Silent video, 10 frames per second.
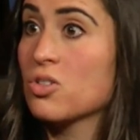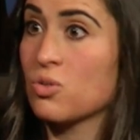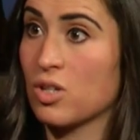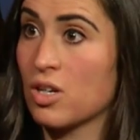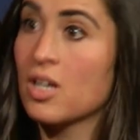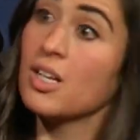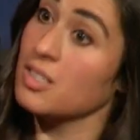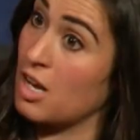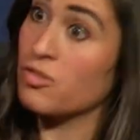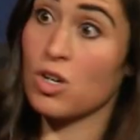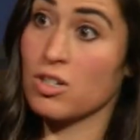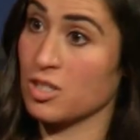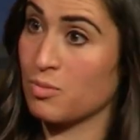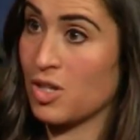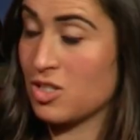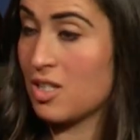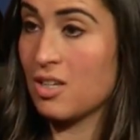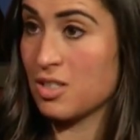dogs or deaf dogs especially.